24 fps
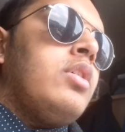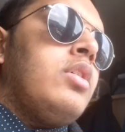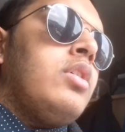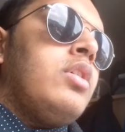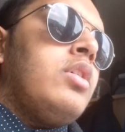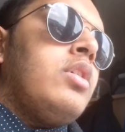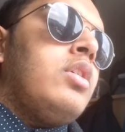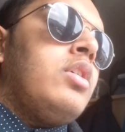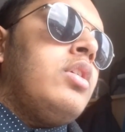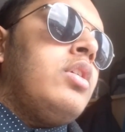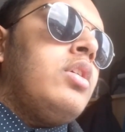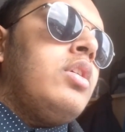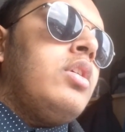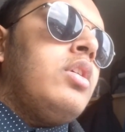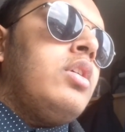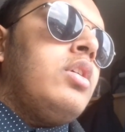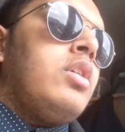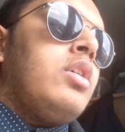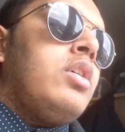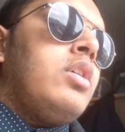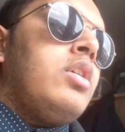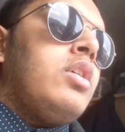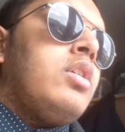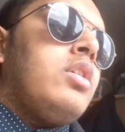
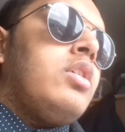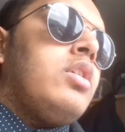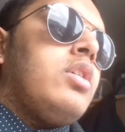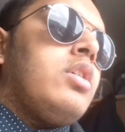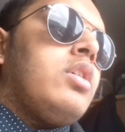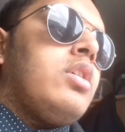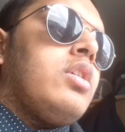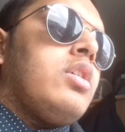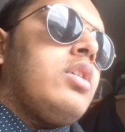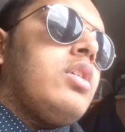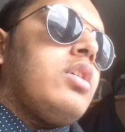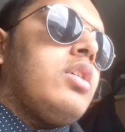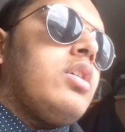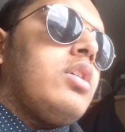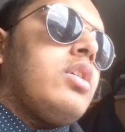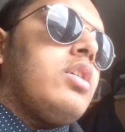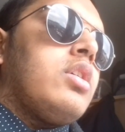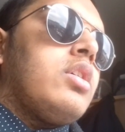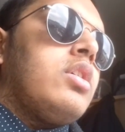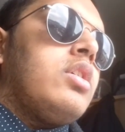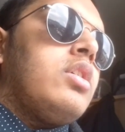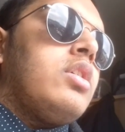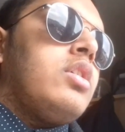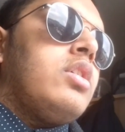
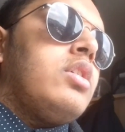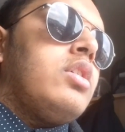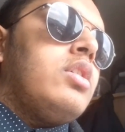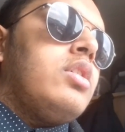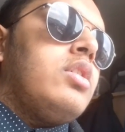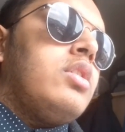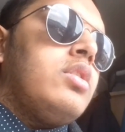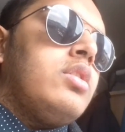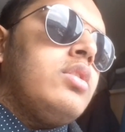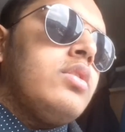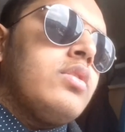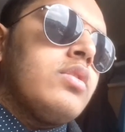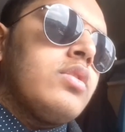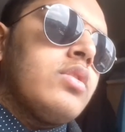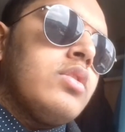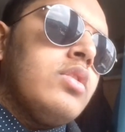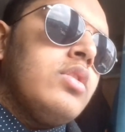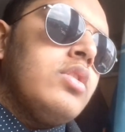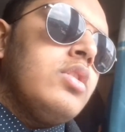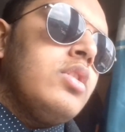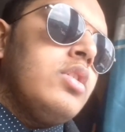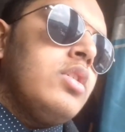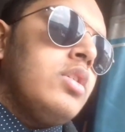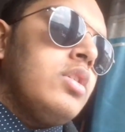
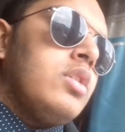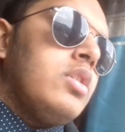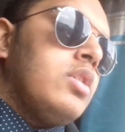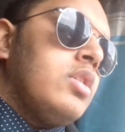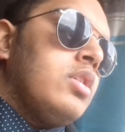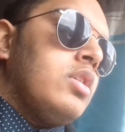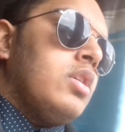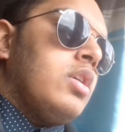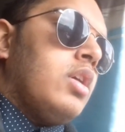Nothing is said.